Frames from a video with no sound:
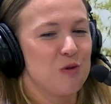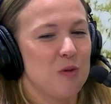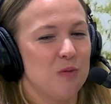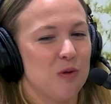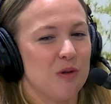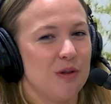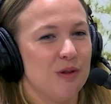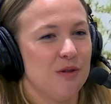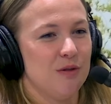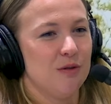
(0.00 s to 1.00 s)
those people
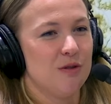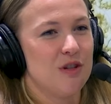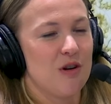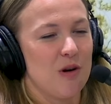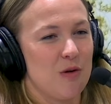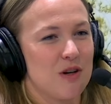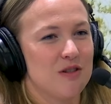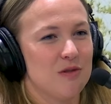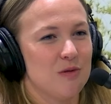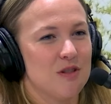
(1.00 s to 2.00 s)
who, I walk
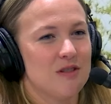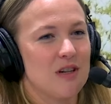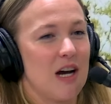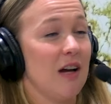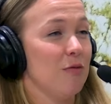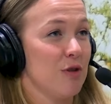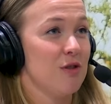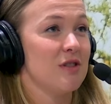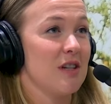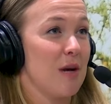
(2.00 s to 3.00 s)
into the woods, I
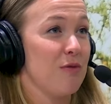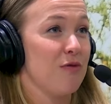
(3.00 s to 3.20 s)
roost the night